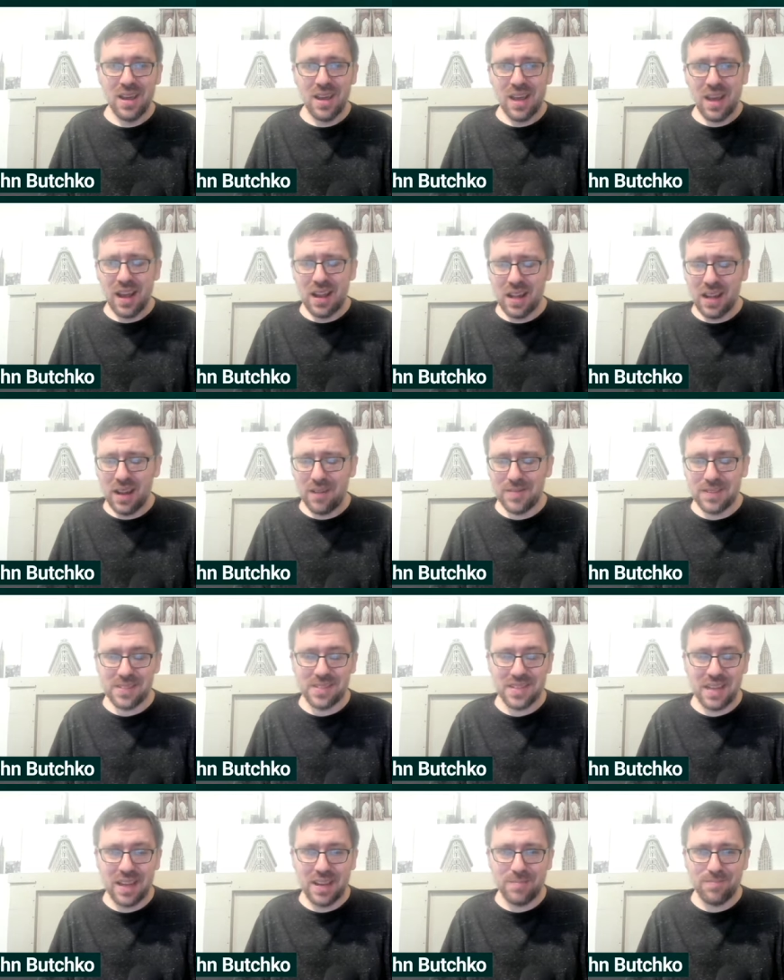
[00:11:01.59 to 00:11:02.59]
and I have to
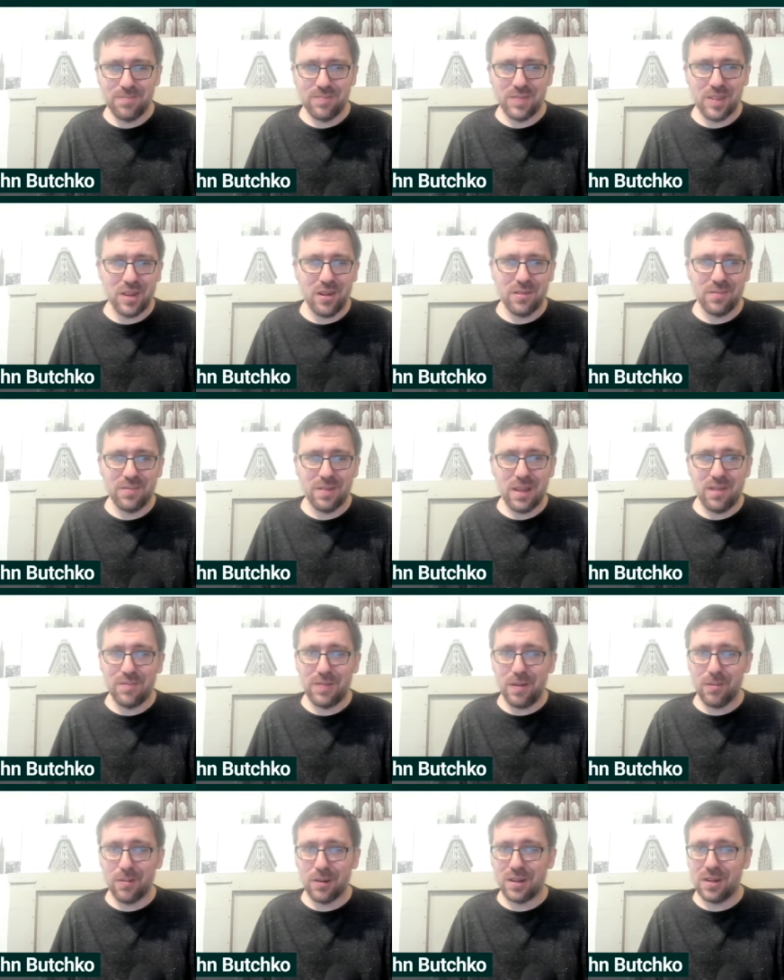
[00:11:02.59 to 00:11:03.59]
say, you know, if
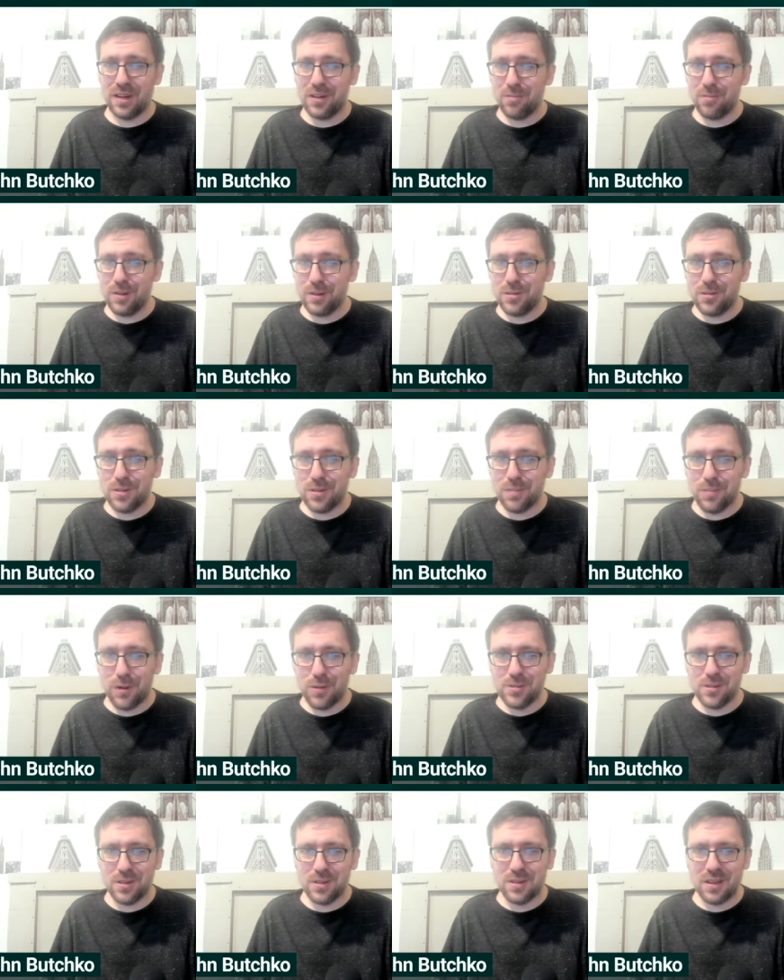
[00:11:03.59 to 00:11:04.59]
they were going to redo the
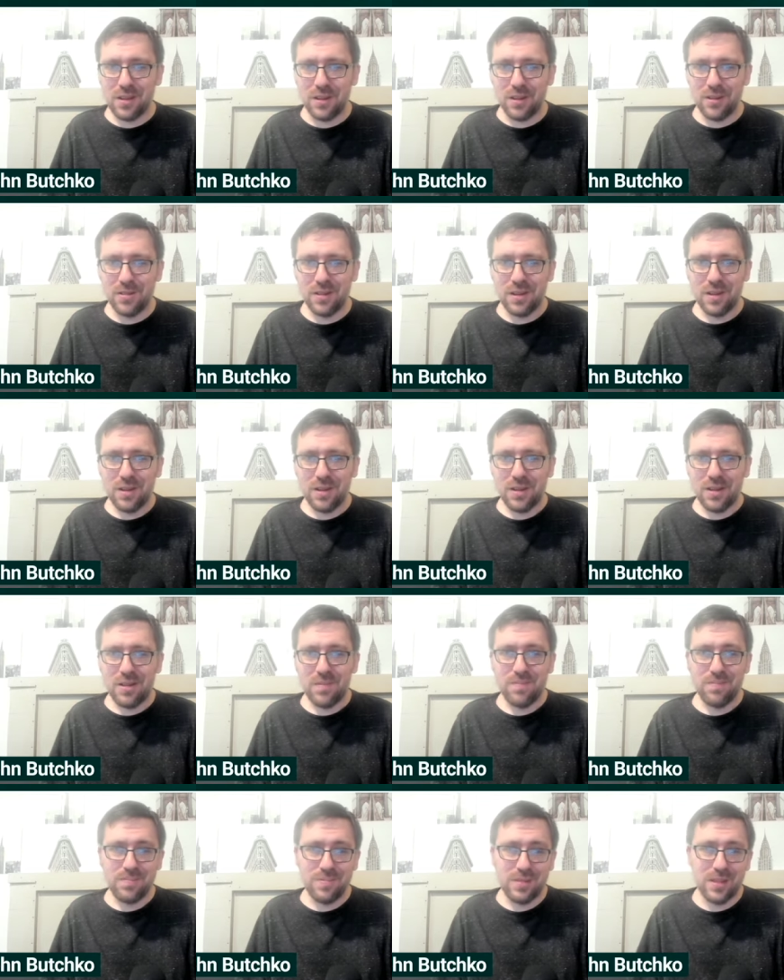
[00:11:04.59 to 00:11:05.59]
Mosley deal,
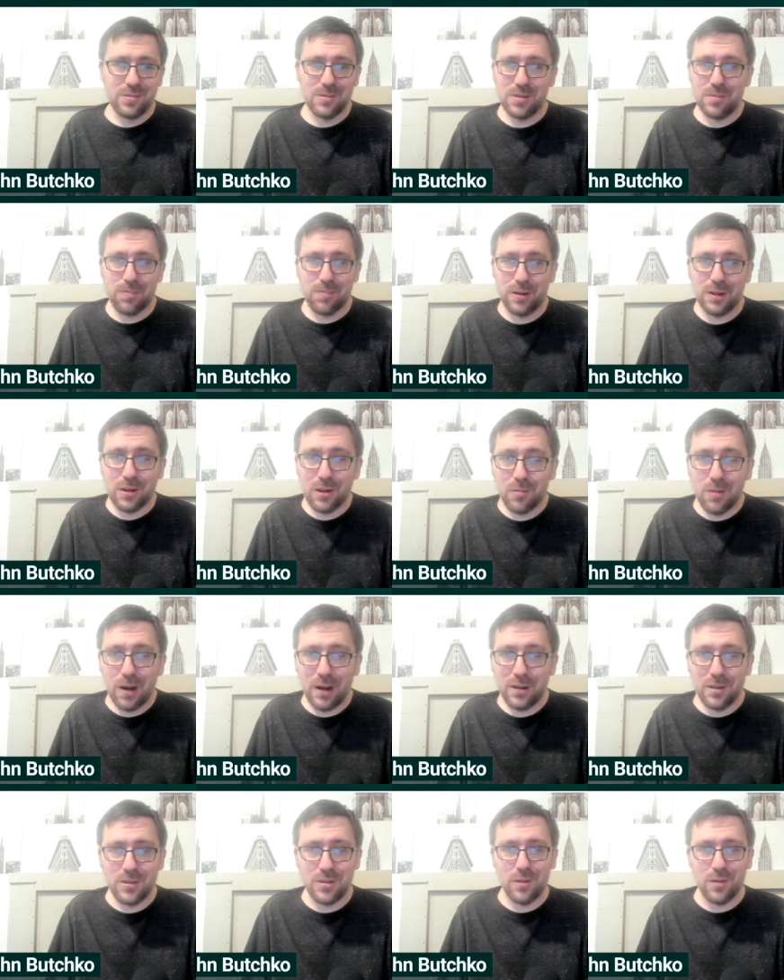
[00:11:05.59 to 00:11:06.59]
this was a pretty good way
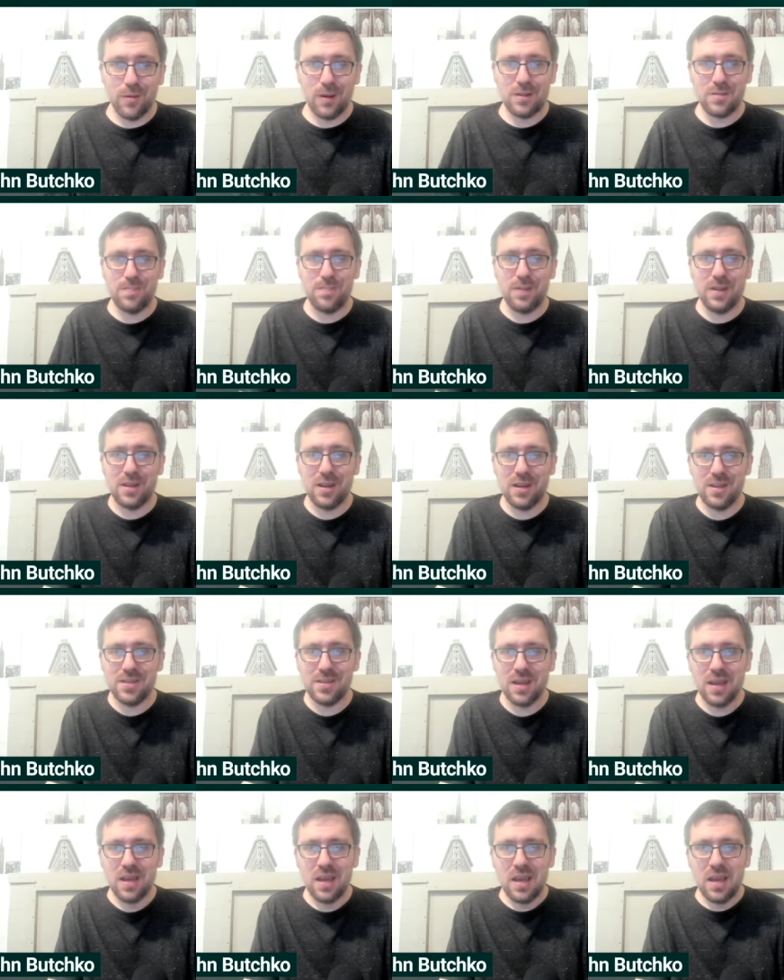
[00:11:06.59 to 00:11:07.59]
to do it because
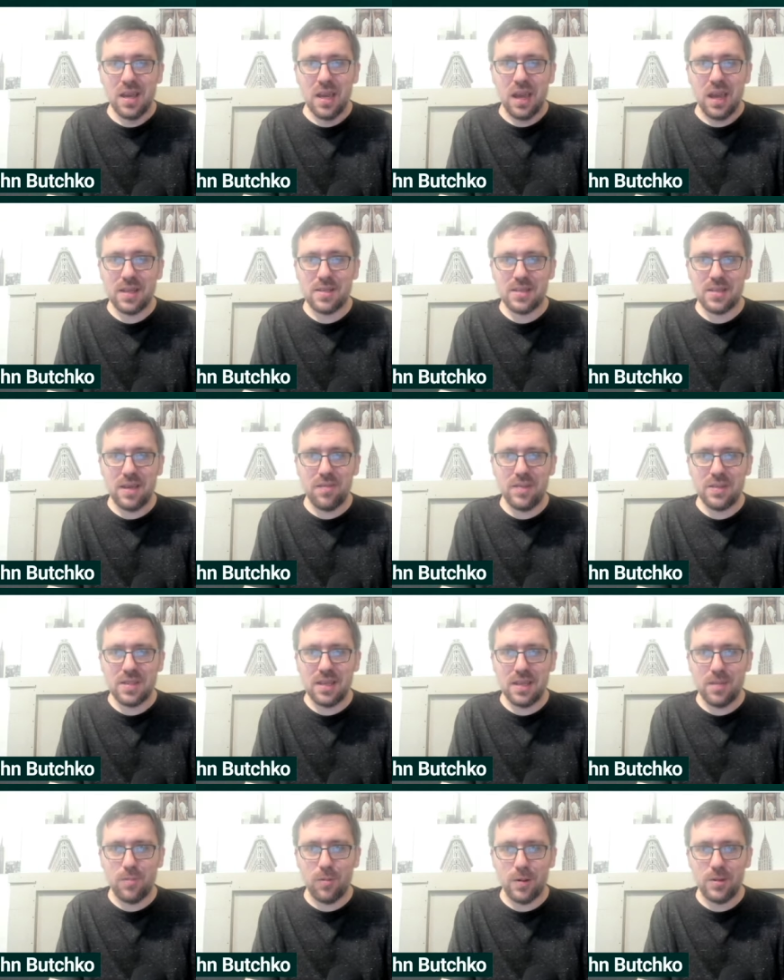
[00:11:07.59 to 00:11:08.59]
it's
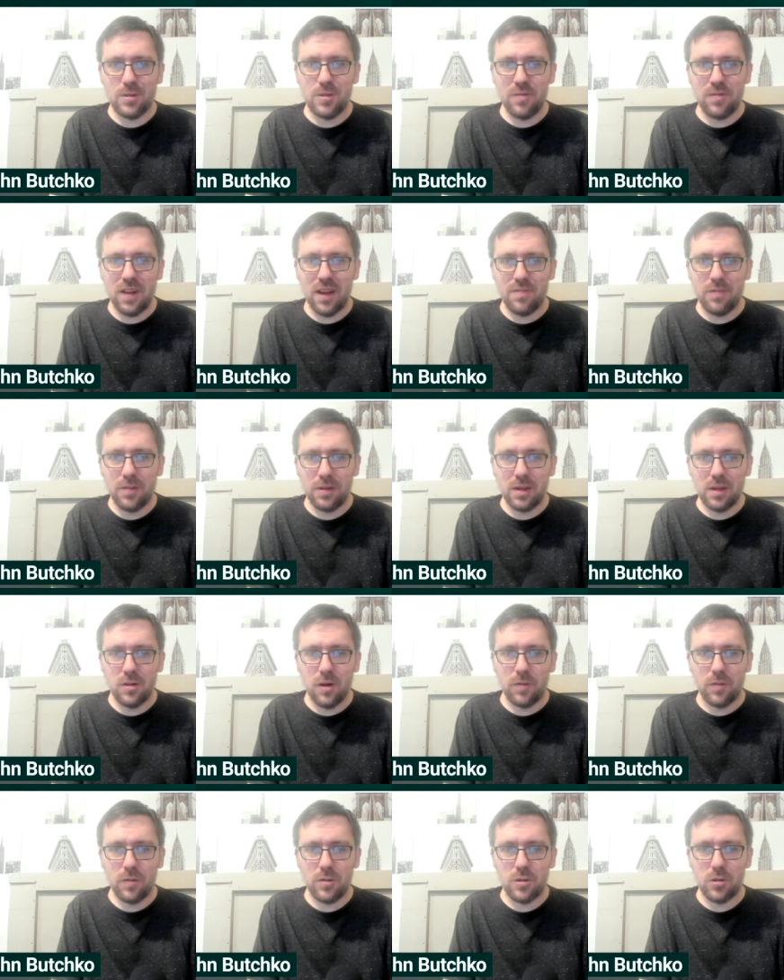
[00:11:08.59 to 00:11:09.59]
17.25 million
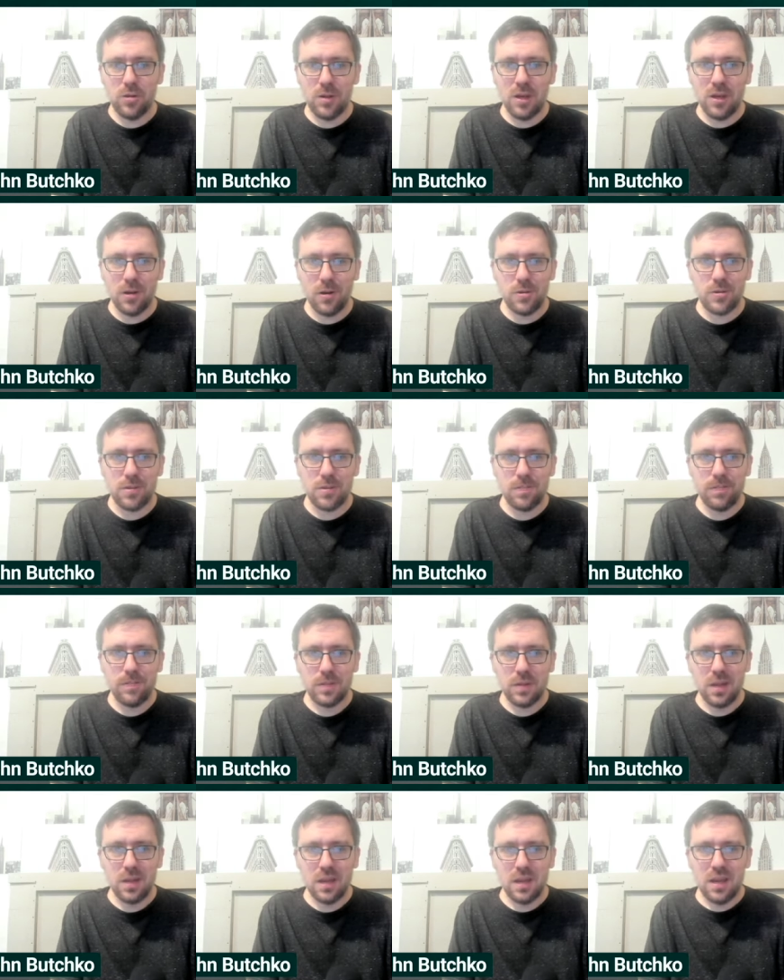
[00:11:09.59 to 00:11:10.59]
over 2 years
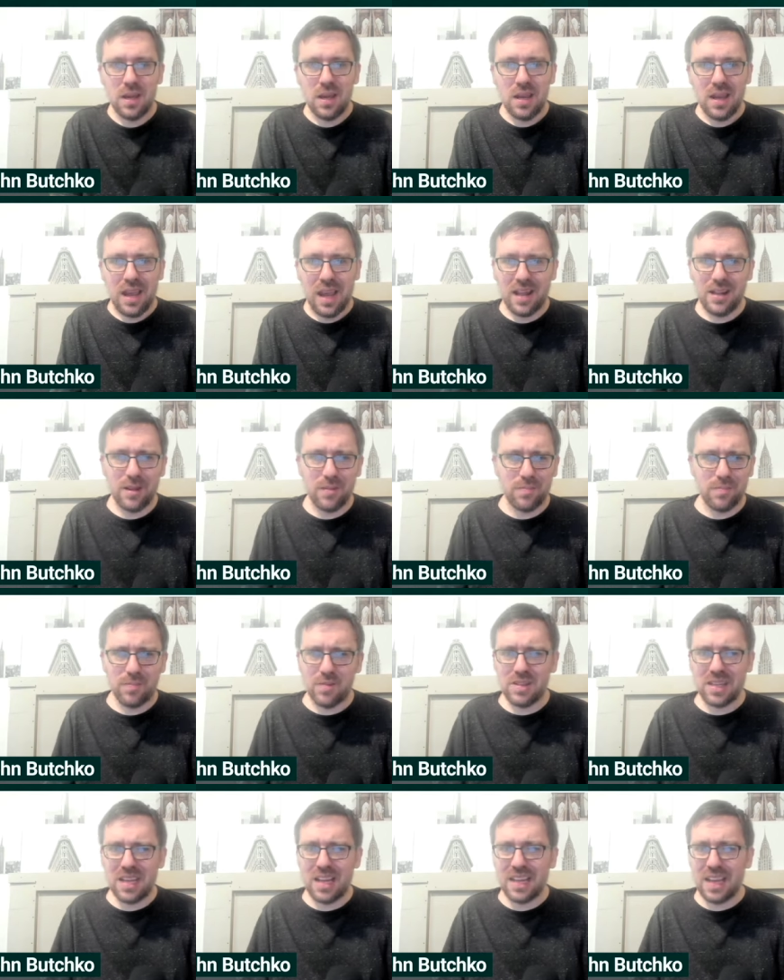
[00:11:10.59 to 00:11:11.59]
and it
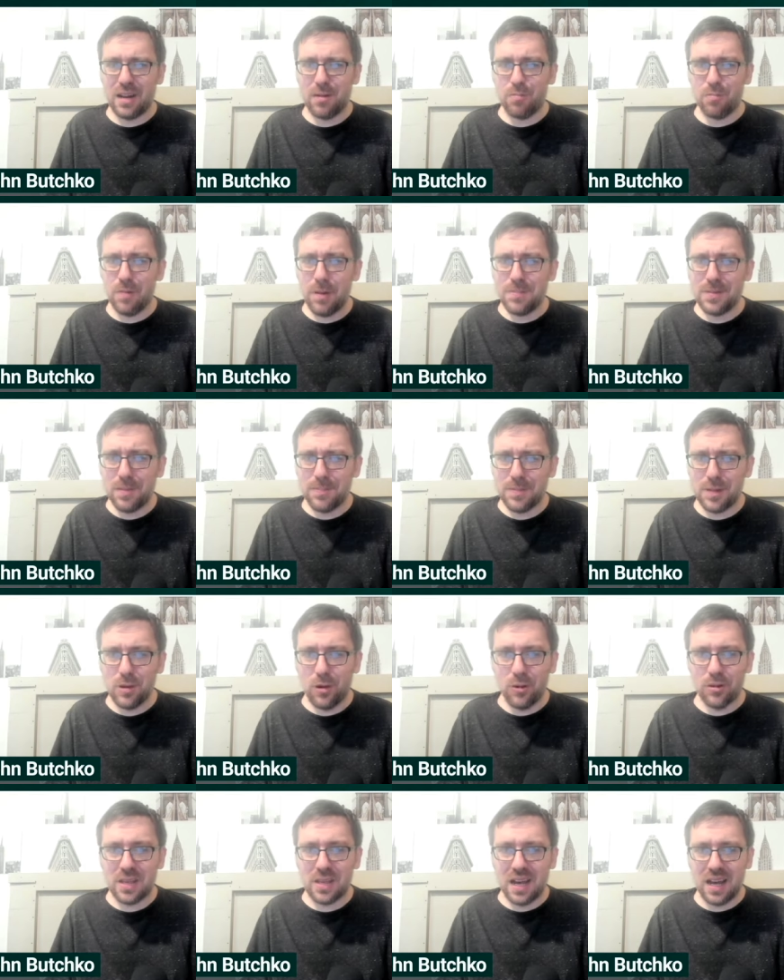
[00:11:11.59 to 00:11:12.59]
again it rips up the
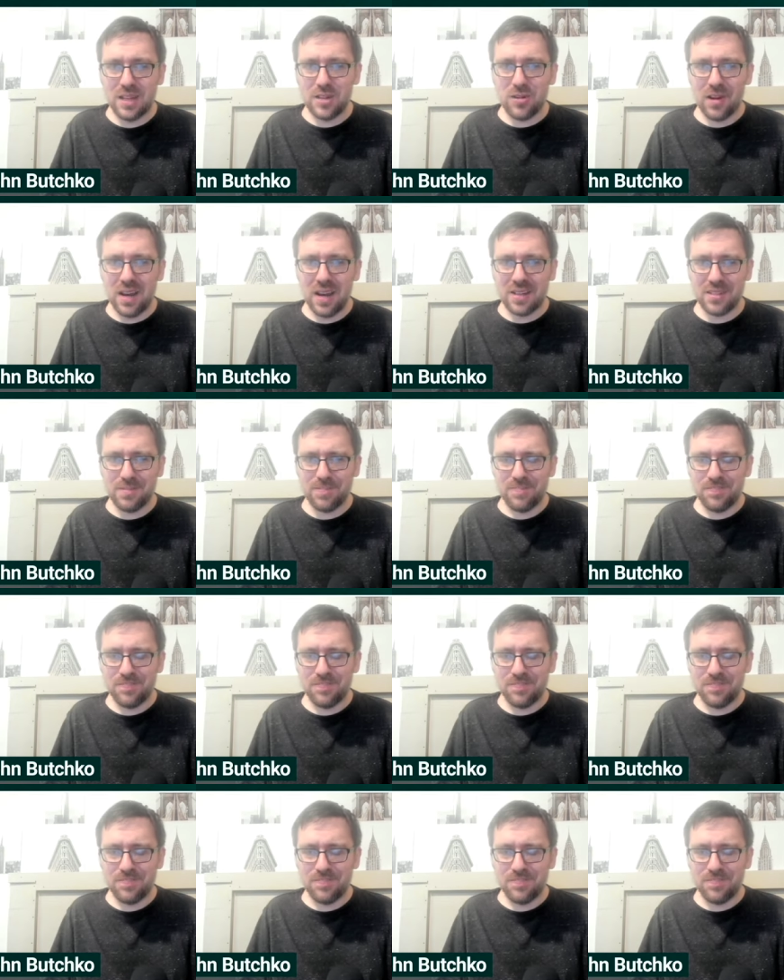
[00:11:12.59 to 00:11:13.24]
old contract.